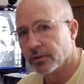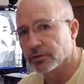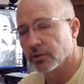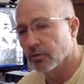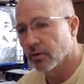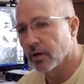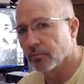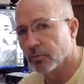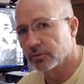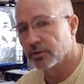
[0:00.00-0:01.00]
So uh,
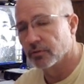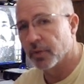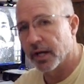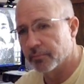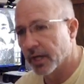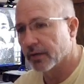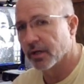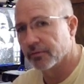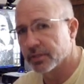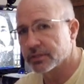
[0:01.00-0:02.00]
we'll do a
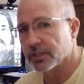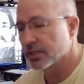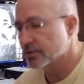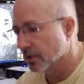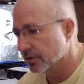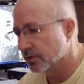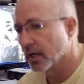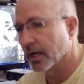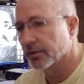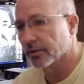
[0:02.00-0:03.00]
background investigation on you and
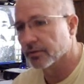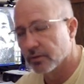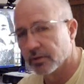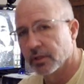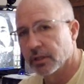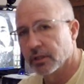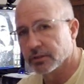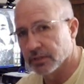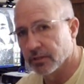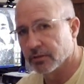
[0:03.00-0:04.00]
hire you.
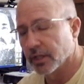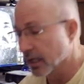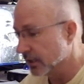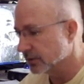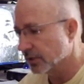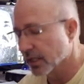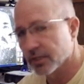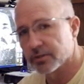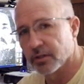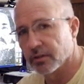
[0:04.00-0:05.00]
Is that okay? And I said,
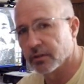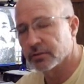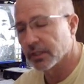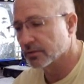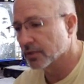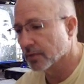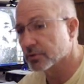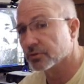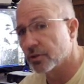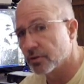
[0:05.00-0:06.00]
yes, I'll, I'll take the job.
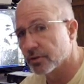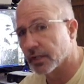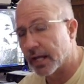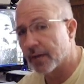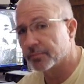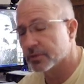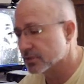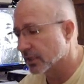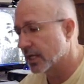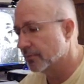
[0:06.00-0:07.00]
So two of the
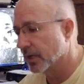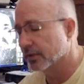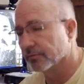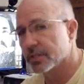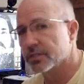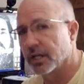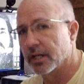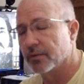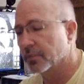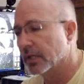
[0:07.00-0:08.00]
captains that came out and
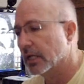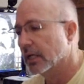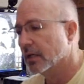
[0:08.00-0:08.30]
investigated me,